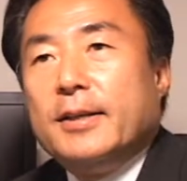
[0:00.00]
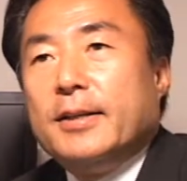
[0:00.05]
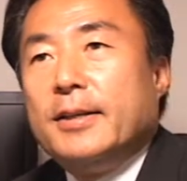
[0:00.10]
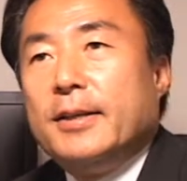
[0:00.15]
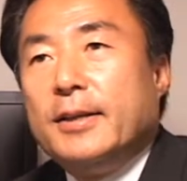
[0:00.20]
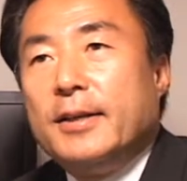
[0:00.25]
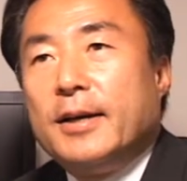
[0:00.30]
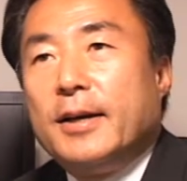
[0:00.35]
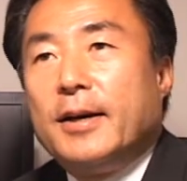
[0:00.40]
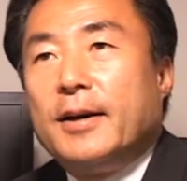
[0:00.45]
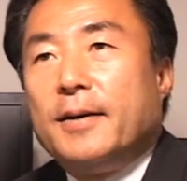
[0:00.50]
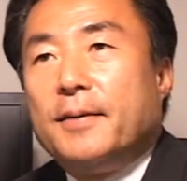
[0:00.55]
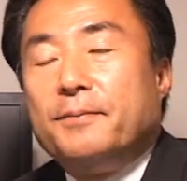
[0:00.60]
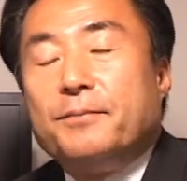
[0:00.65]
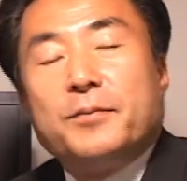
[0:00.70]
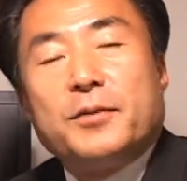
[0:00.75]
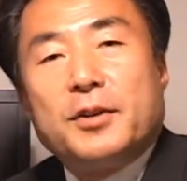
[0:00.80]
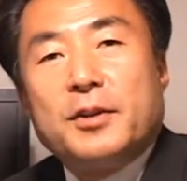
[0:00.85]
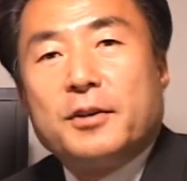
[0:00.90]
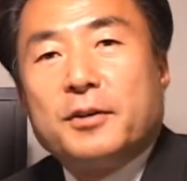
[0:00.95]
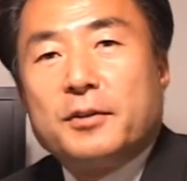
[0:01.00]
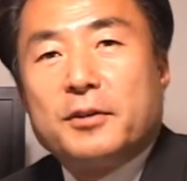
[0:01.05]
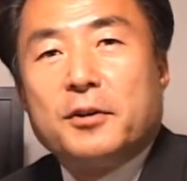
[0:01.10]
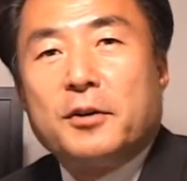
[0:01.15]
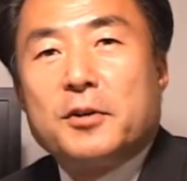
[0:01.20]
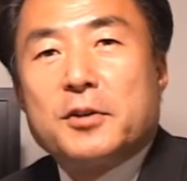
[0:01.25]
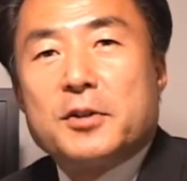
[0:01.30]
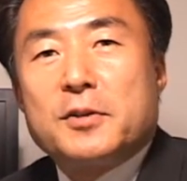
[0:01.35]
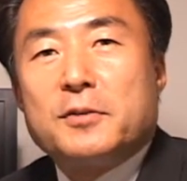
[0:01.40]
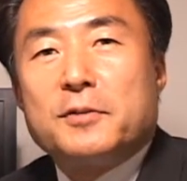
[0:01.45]

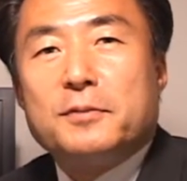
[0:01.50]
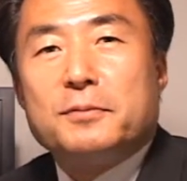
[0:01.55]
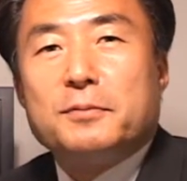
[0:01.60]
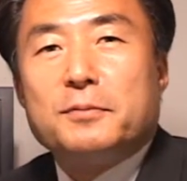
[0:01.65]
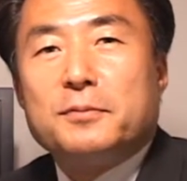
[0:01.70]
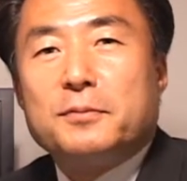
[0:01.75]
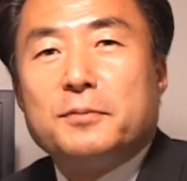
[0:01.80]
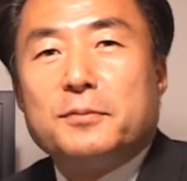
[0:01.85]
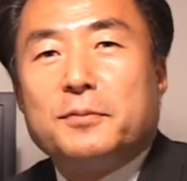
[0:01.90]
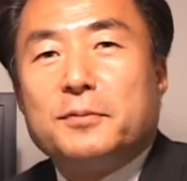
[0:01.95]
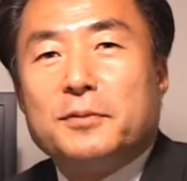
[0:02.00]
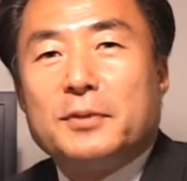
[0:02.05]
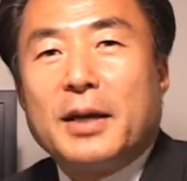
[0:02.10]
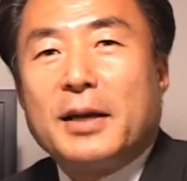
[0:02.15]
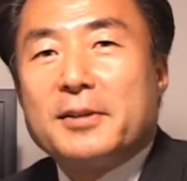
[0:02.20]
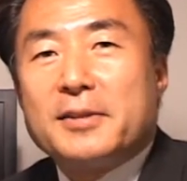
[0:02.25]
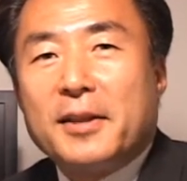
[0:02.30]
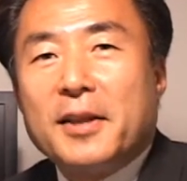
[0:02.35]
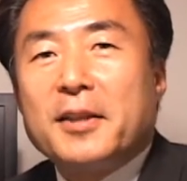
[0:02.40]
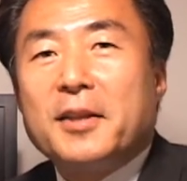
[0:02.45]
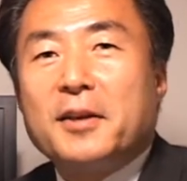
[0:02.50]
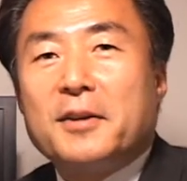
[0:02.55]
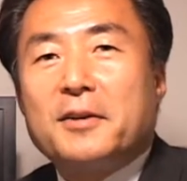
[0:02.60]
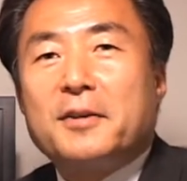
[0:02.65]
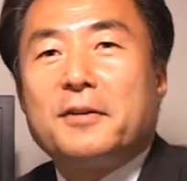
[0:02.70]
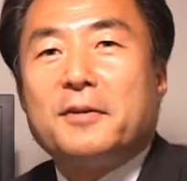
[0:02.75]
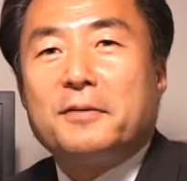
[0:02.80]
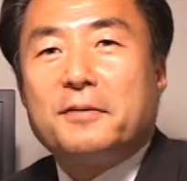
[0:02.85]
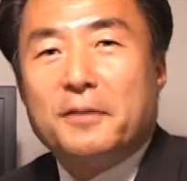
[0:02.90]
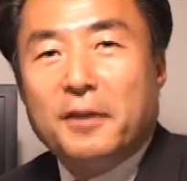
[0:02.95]
those athletic
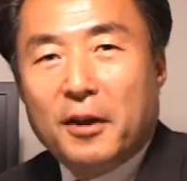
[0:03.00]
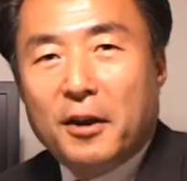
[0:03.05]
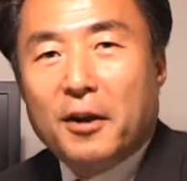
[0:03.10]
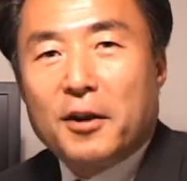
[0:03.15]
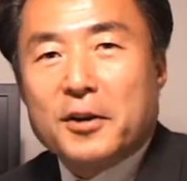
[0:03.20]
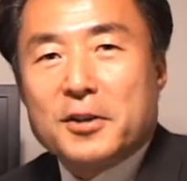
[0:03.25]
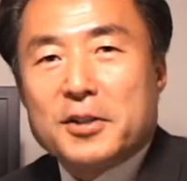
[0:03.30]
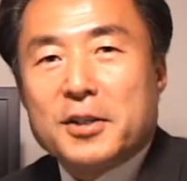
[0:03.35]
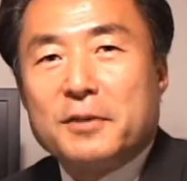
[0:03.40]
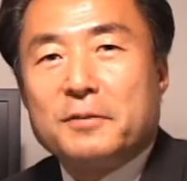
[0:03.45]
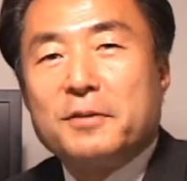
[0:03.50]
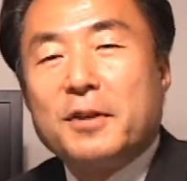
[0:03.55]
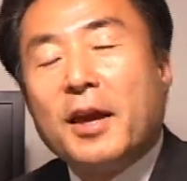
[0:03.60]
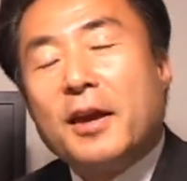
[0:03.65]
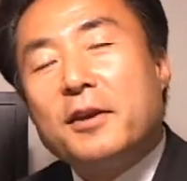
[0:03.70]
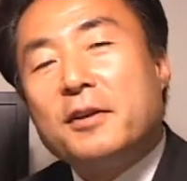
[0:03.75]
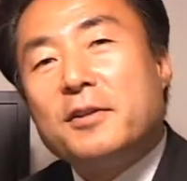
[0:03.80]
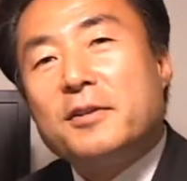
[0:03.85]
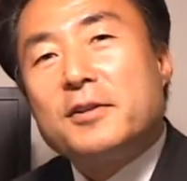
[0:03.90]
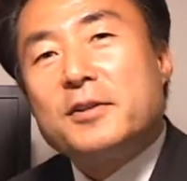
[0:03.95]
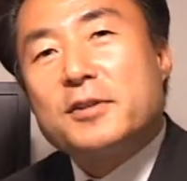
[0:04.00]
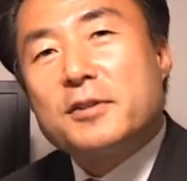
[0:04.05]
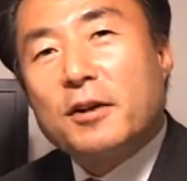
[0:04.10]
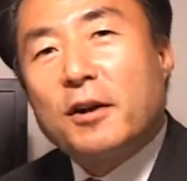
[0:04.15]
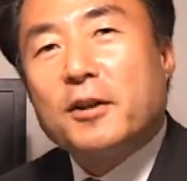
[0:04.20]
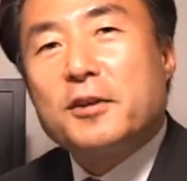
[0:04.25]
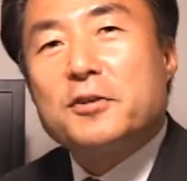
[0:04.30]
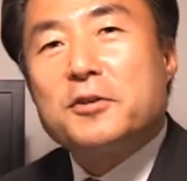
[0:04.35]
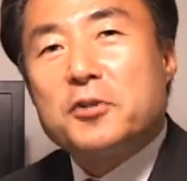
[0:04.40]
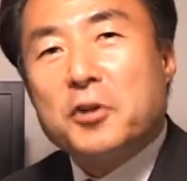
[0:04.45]
figures, if they
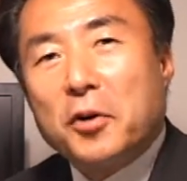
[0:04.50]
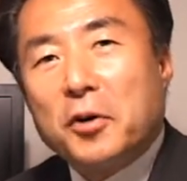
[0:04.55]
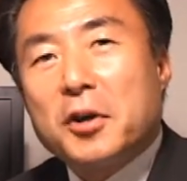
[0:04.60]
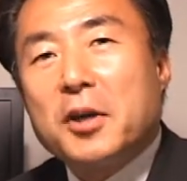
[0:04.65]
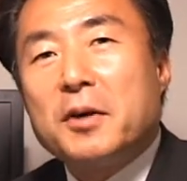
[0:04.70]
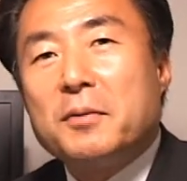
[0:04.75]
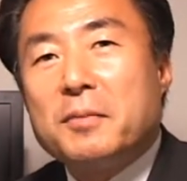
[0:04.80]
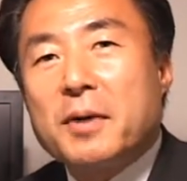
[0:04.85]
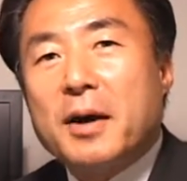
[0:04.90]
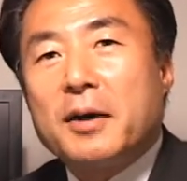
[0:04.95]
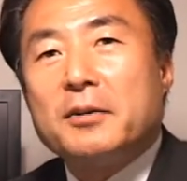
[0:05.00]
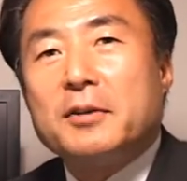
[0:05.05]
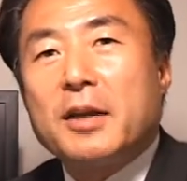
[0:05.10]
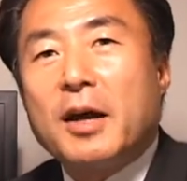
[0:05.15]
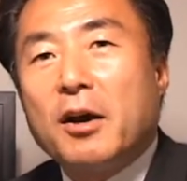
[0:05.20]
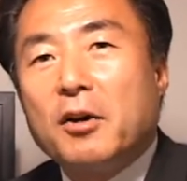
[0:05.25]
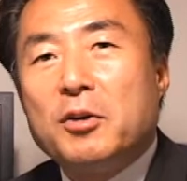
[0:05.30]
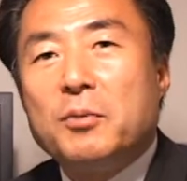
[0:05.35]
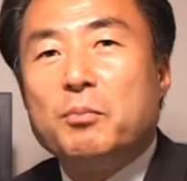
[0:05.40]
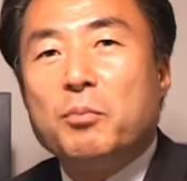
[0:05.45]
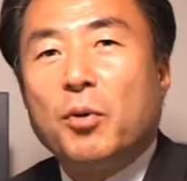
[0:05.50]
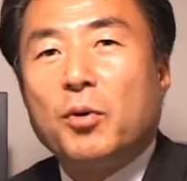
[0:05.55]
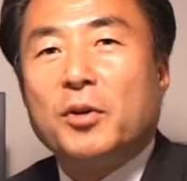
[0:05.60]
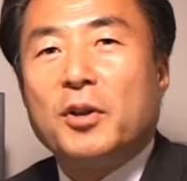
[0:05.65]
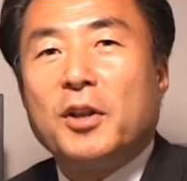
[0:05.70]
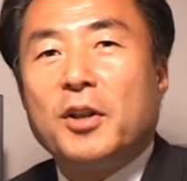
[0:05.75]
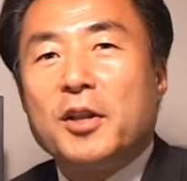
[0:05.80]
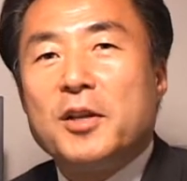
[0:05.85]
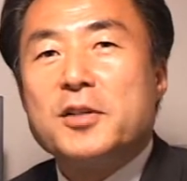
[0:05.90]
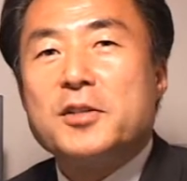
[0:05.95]
start talking about how
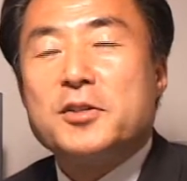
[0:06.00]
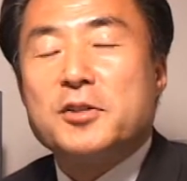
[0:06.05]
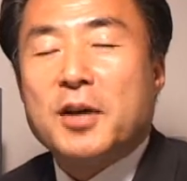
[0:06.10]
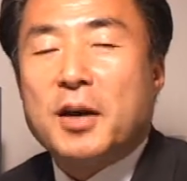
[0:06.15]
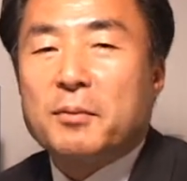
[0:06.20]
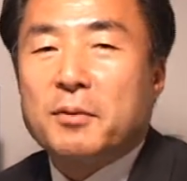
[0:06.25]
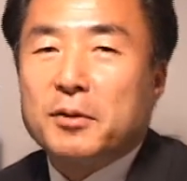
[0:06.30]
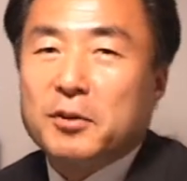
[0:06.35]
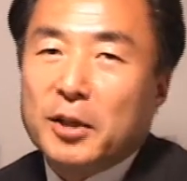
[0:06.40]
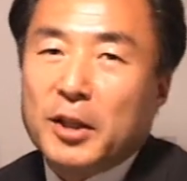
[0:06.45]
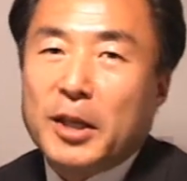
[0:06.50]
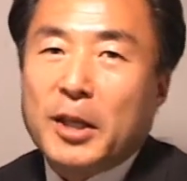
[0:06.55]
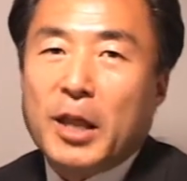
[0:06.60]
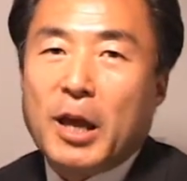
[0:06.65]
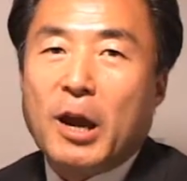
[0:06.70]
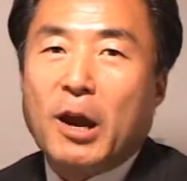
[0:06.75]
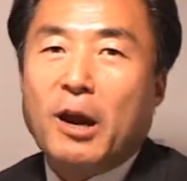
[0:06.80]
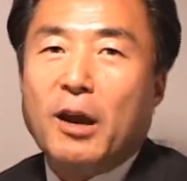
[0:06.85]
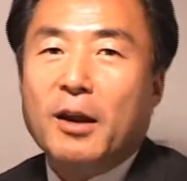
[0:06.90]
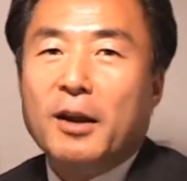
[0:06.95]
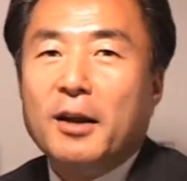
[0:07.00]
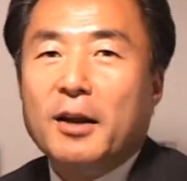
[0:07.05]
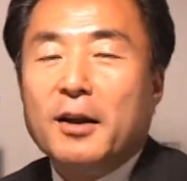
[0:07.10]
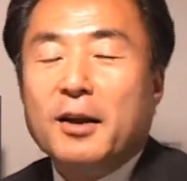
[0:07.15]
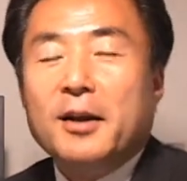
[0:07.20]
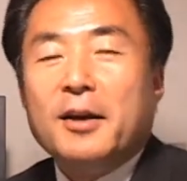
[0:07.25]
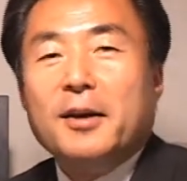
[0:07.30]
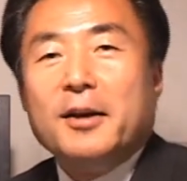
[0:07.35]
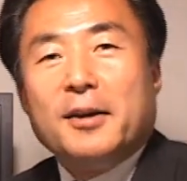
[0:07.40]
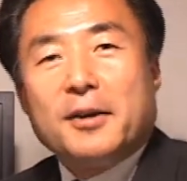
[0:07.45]
important it is to have a clean air,
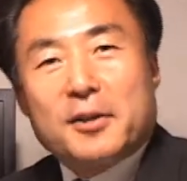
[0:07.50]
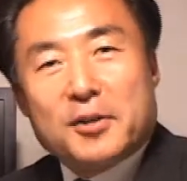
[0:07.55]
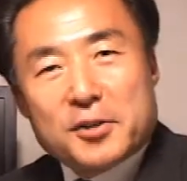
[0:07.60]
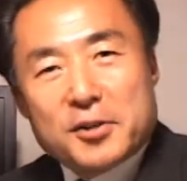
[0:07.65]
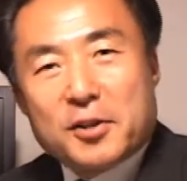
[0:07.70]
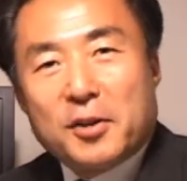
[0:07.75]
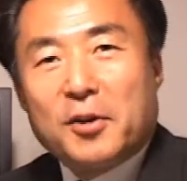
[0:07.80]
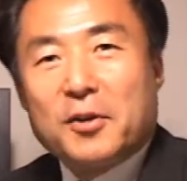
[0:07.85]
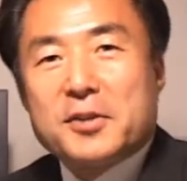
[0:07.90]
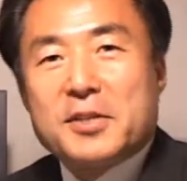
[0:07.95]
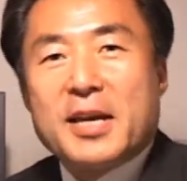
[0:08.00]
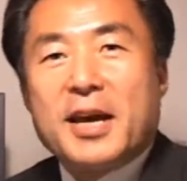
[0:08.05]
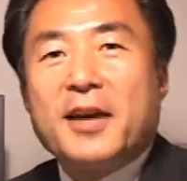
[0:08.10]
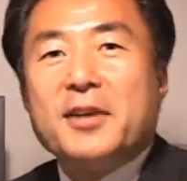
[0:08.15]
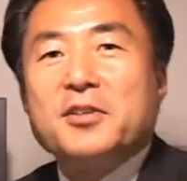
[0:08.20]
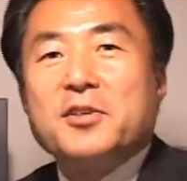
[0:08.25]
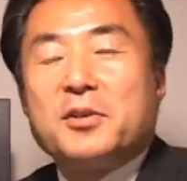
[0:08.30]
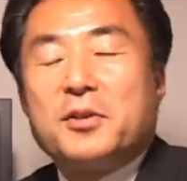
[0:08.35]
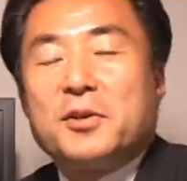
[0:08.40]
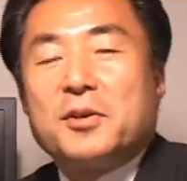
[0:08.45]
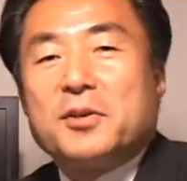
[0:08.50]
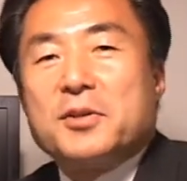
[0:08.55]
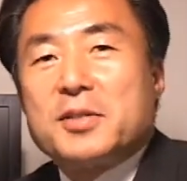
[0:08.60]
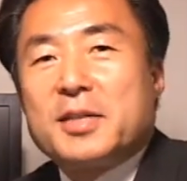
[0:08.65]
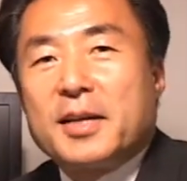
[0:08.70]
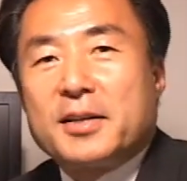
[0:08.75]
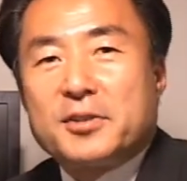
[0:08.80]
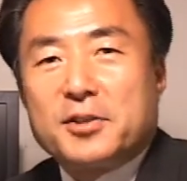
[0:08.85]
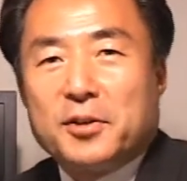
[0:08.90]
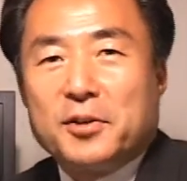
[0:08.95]
because Los
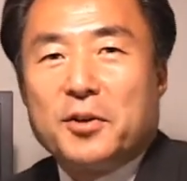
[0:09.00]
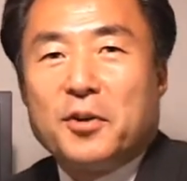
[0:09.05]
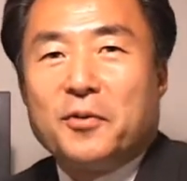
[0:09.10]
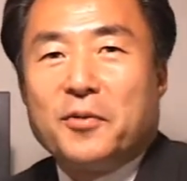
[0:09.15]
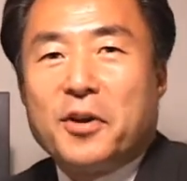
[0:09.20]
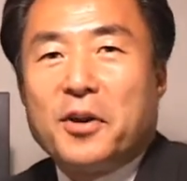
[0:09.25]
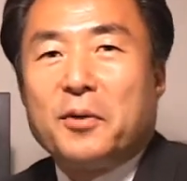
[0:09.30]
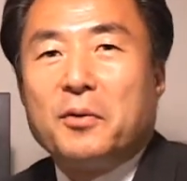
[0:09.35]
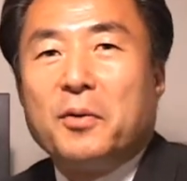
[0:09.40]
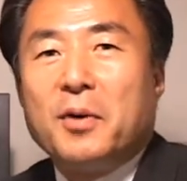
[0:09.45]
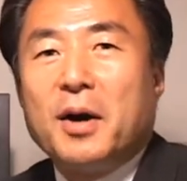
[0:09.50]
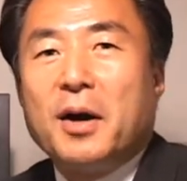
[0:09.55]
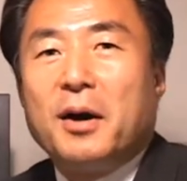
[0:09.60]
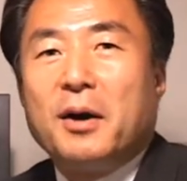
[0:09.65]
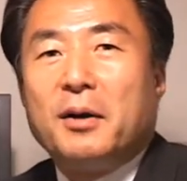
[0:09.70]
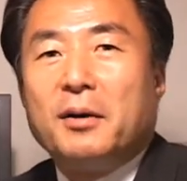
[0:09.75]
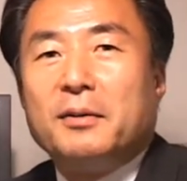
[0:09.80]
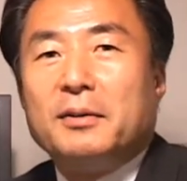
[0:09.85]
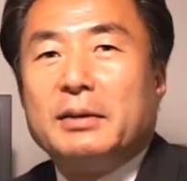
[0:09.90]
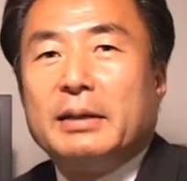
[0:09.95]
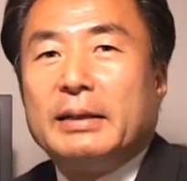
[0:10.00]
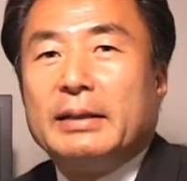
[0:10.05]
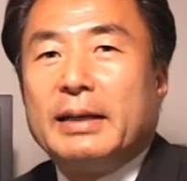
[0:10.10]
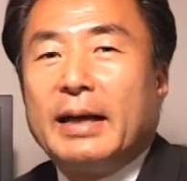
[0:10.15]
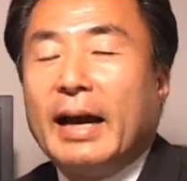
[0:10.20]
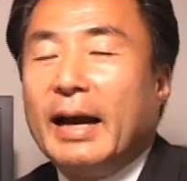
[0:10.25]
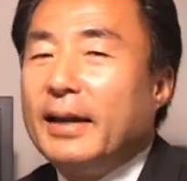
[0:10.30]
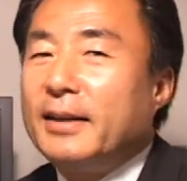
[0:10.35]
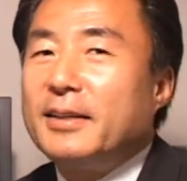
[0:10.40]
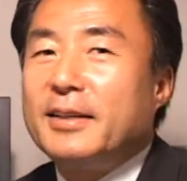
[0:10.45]
Angeles, as you know very well,
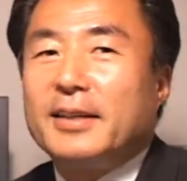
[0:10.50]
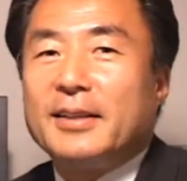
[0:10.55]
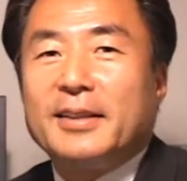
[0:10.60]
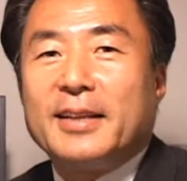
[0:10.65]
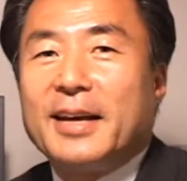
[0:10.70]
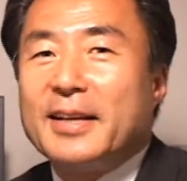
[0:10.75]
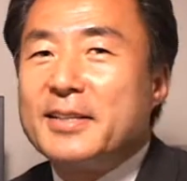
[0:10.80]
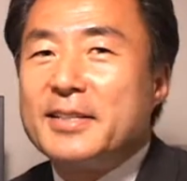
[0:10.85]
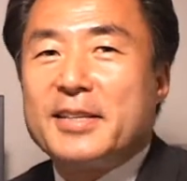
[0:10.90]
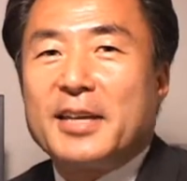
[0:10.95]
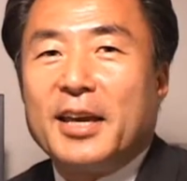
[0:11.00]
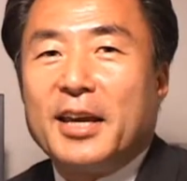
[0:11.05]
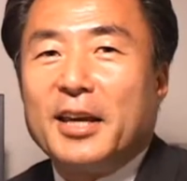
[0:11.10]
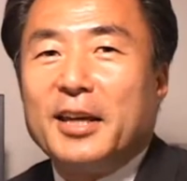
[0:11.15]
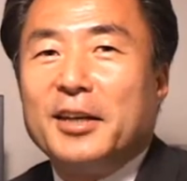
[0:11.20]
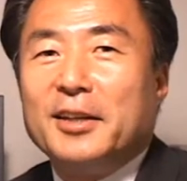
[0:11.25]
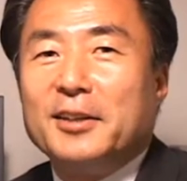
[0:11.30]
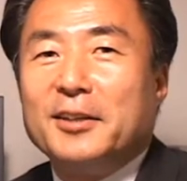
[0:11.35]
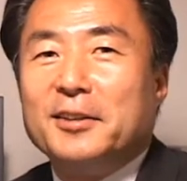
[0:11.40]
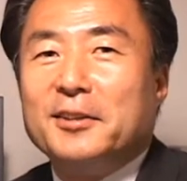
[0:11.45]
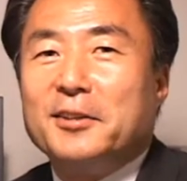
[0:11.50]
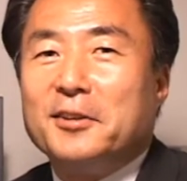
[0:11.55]
I cannot say